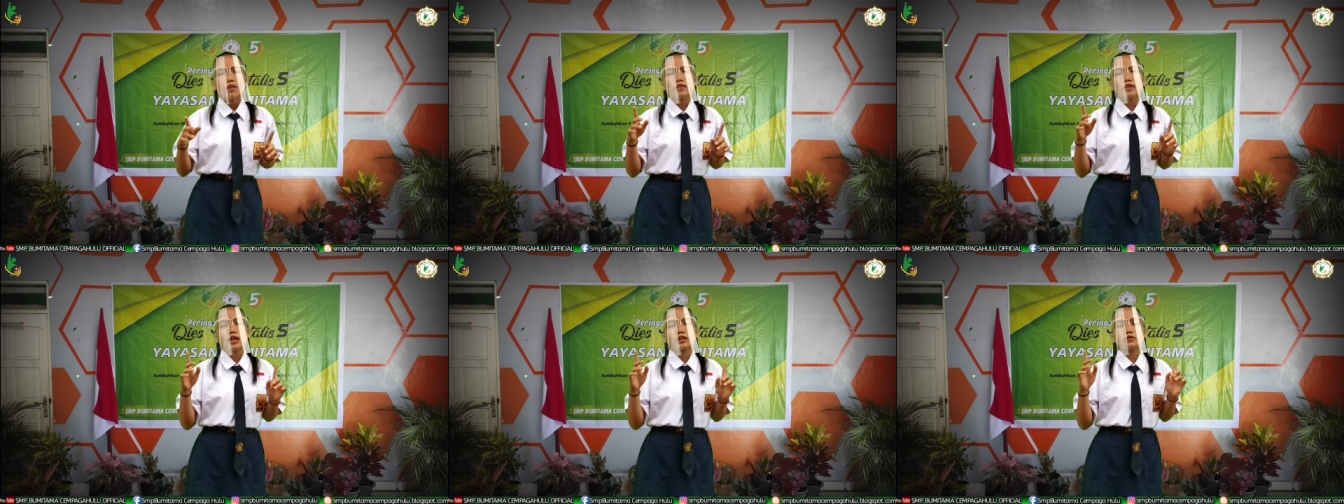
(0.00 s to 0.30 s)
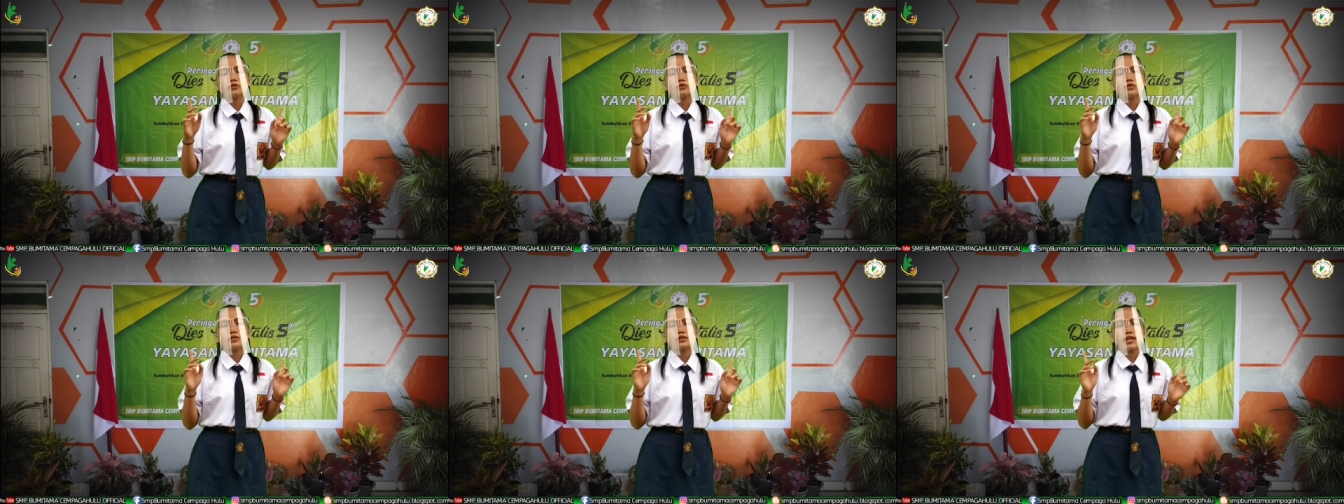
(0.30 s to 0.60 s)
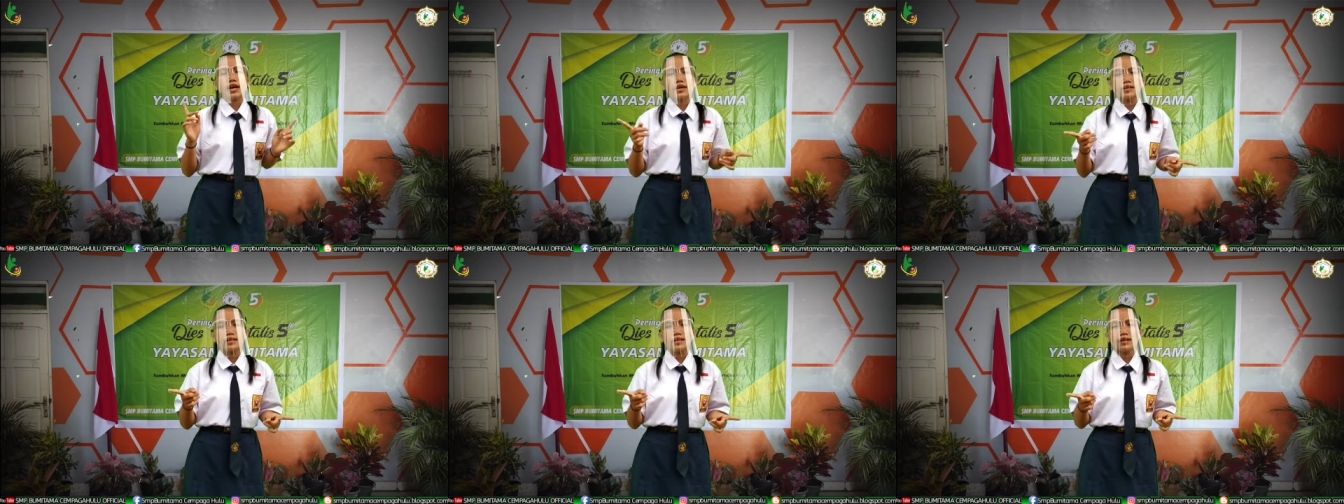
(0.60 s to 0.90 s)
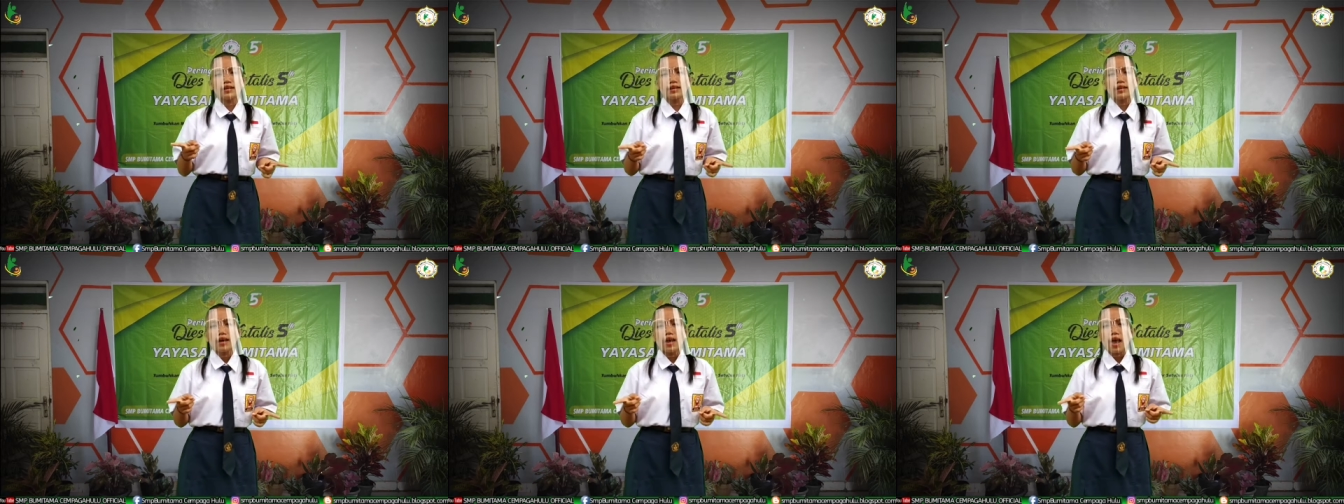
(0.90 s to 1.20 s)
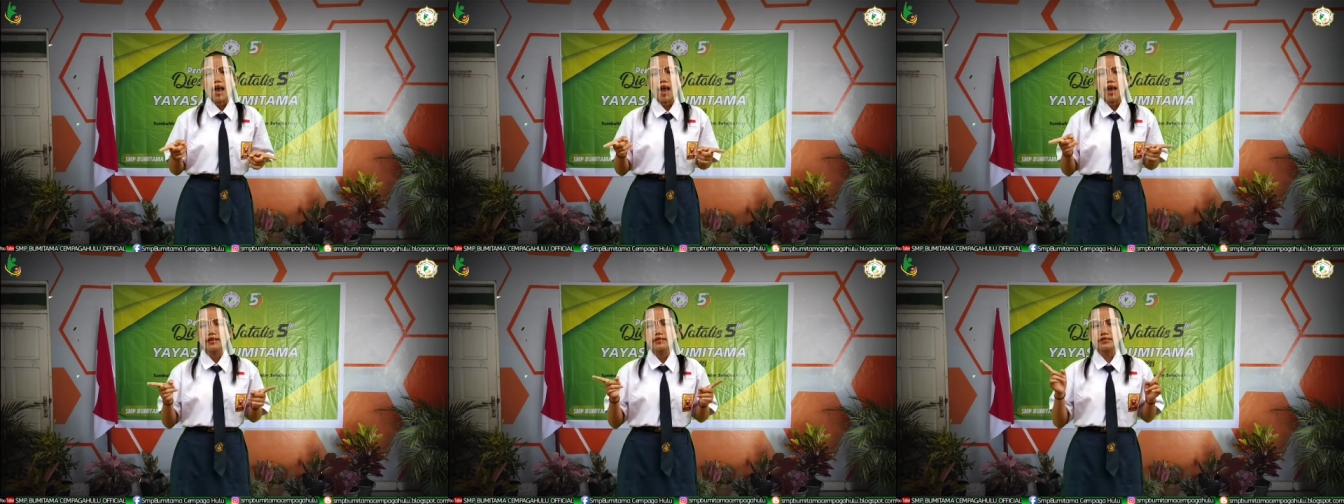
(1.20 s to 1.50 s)
like to study
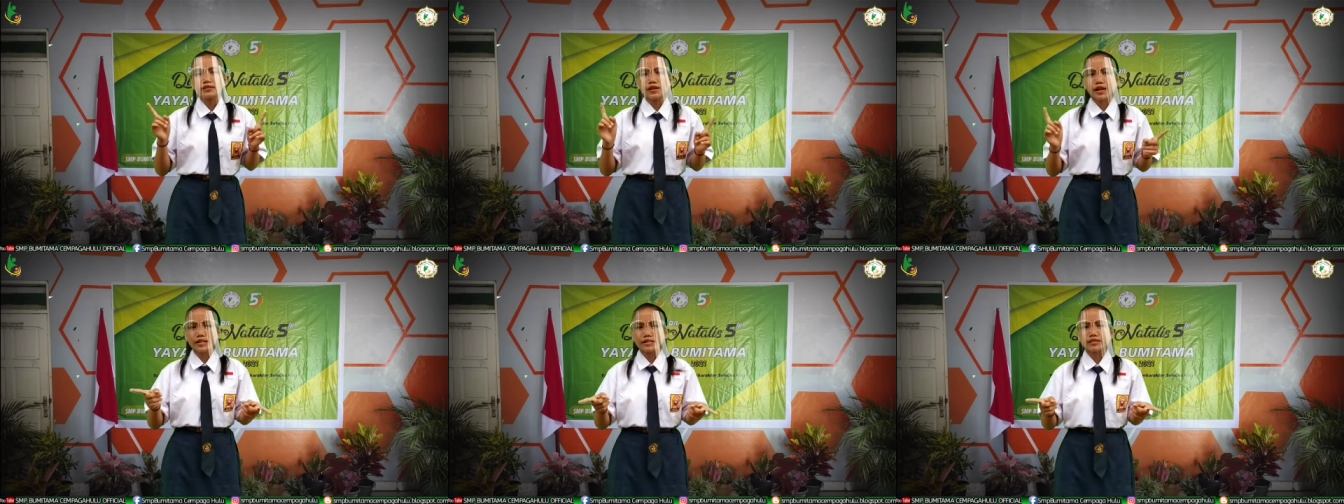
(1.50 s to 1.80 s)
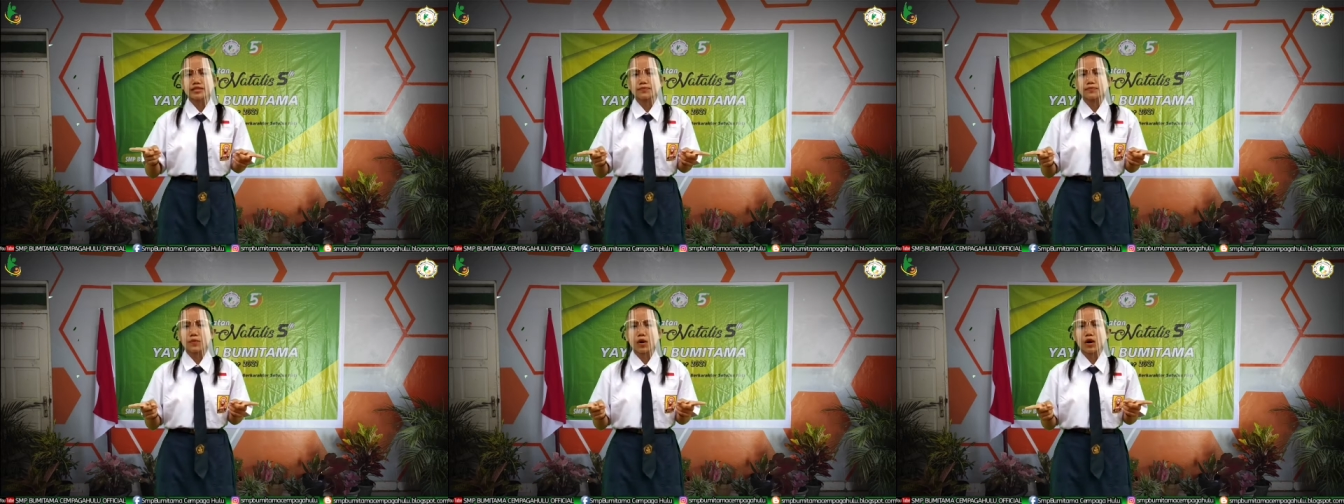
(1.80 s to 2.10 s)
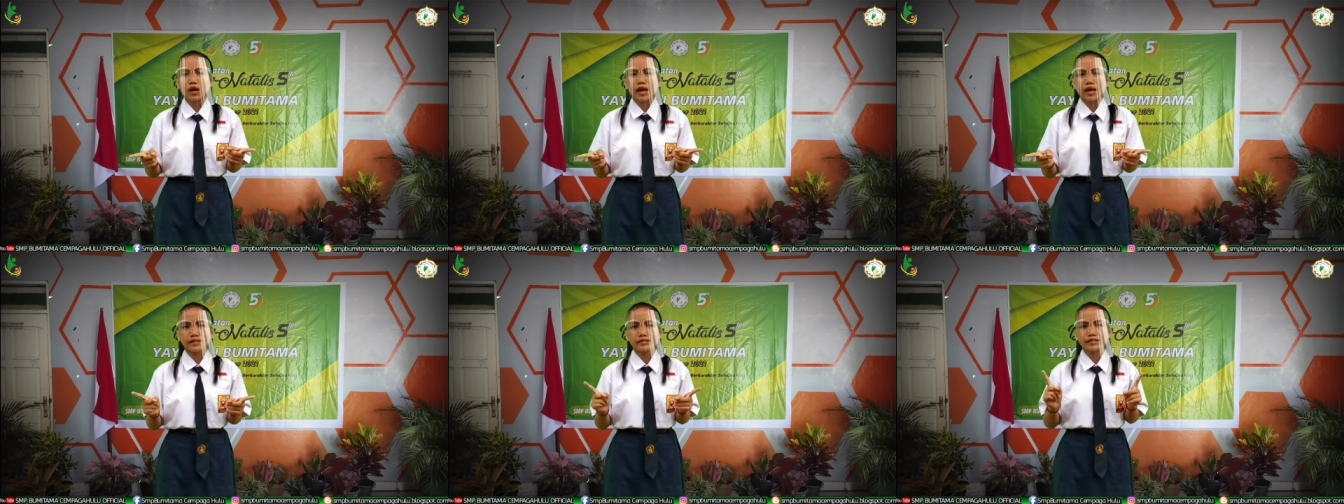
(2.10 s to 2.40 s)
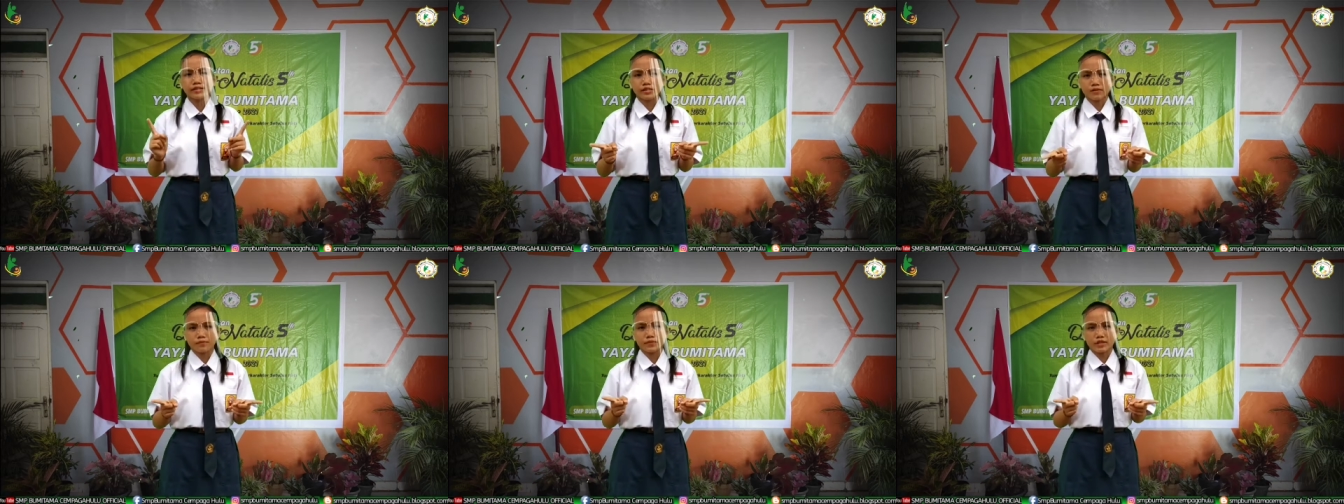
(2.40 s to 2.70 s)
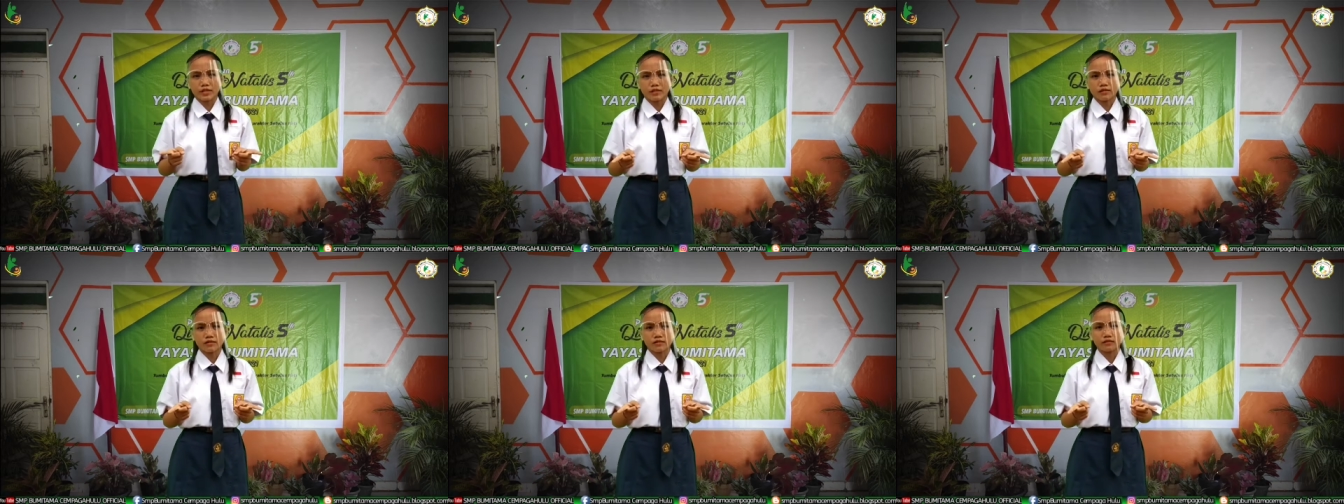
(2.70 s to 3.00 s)
and read sport
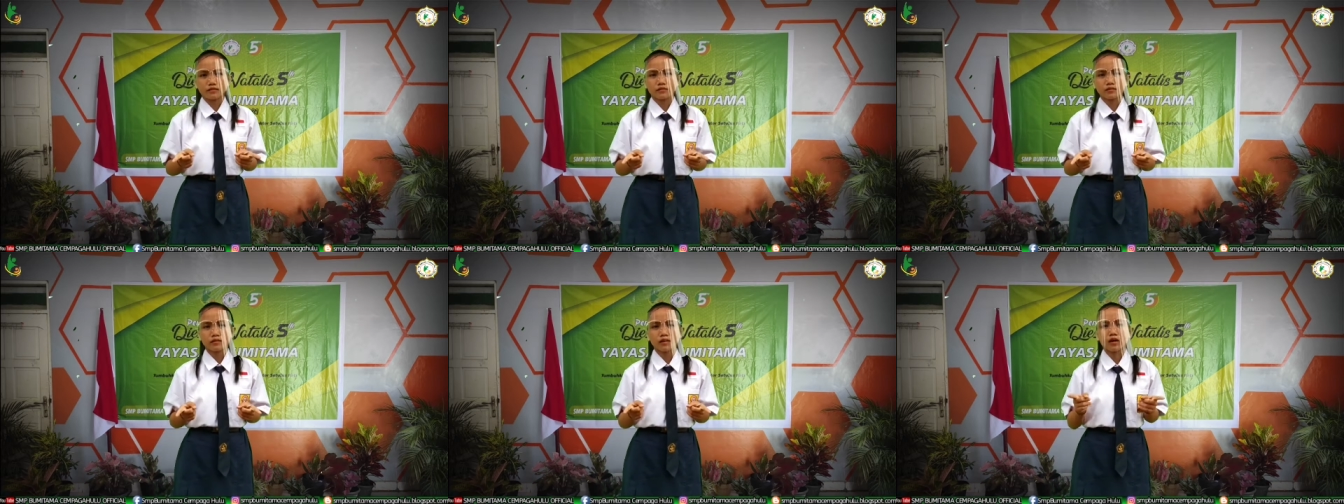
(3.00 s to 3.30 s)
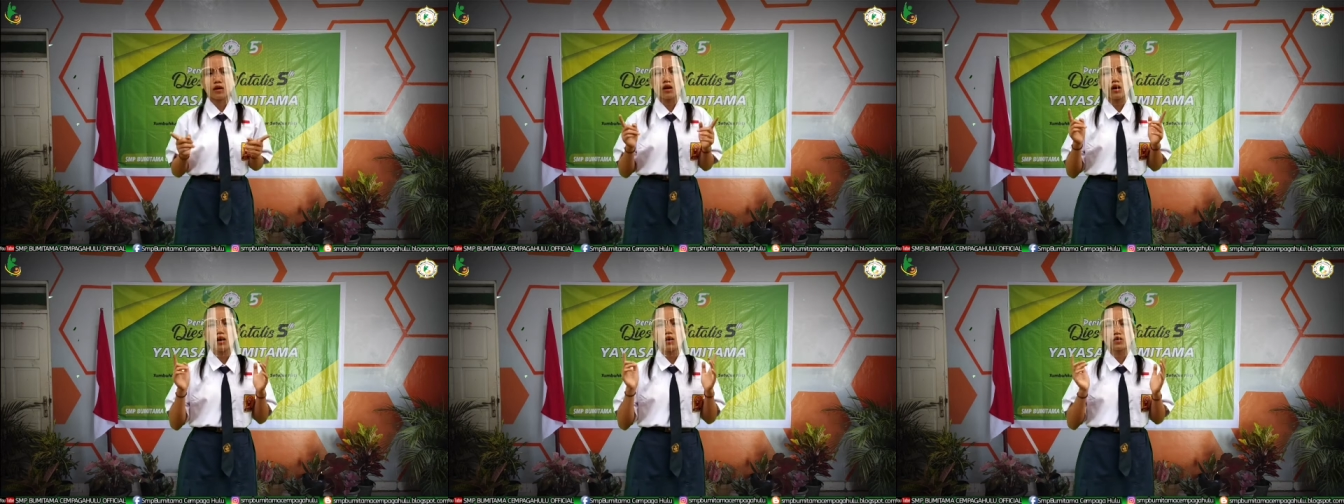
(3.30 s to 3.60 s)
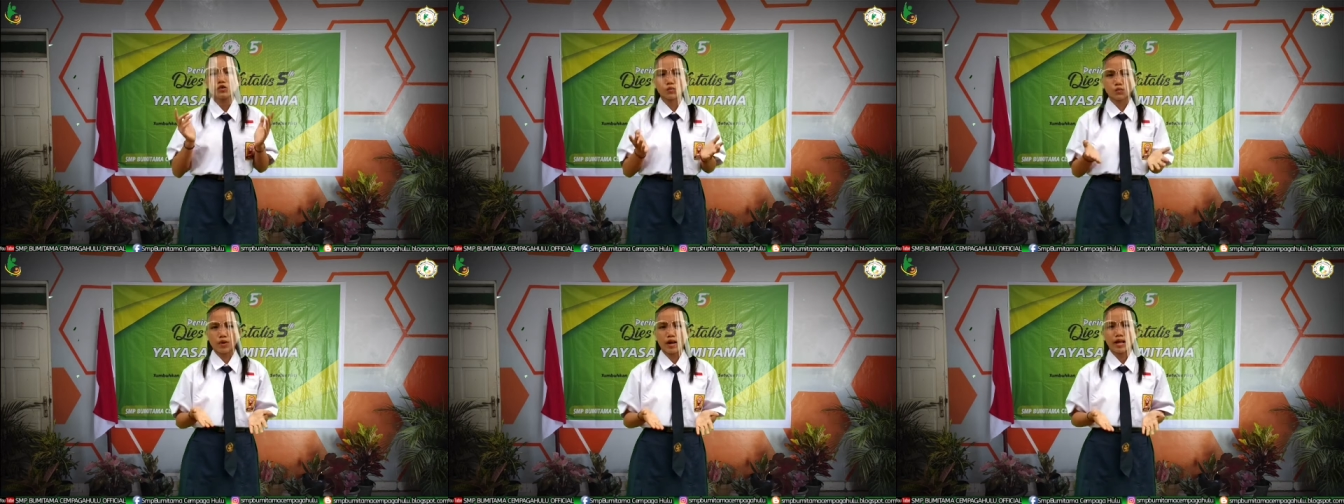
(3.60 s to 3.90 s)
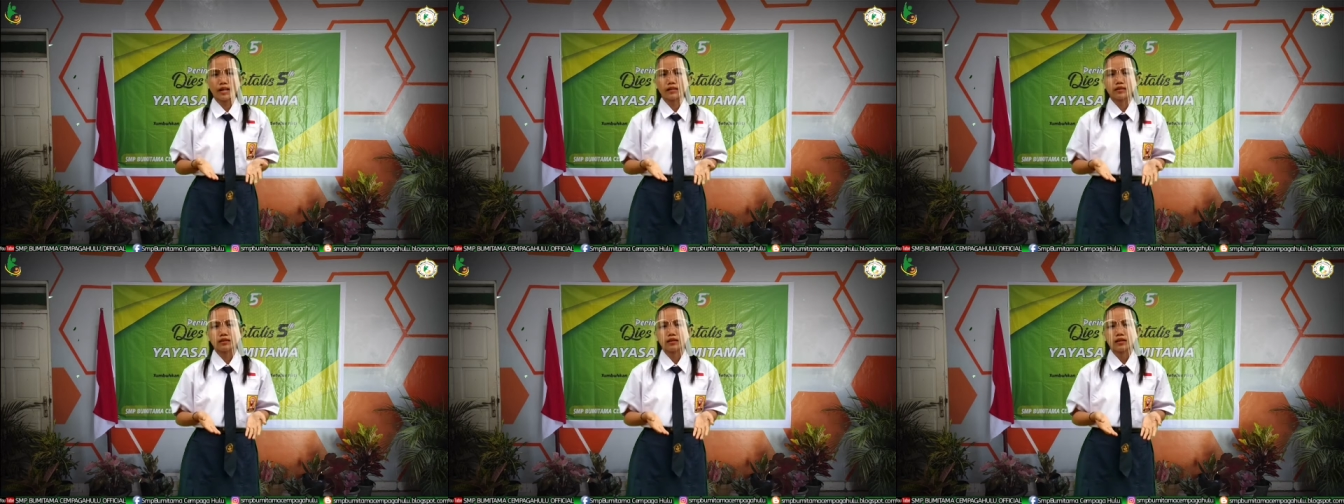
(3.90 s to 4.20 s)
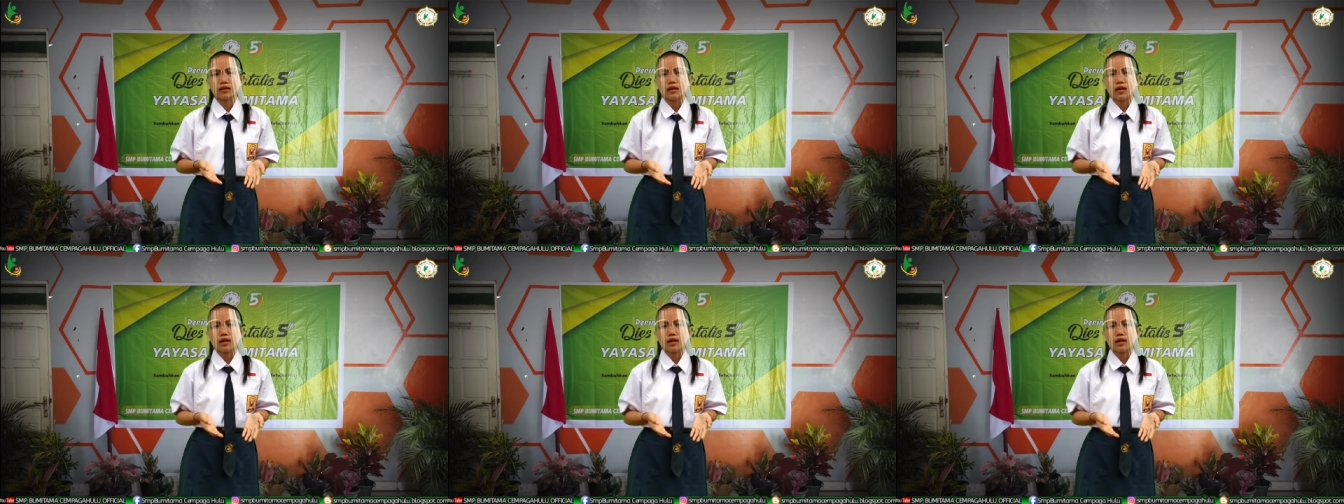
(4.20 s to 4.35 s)
achievement as well.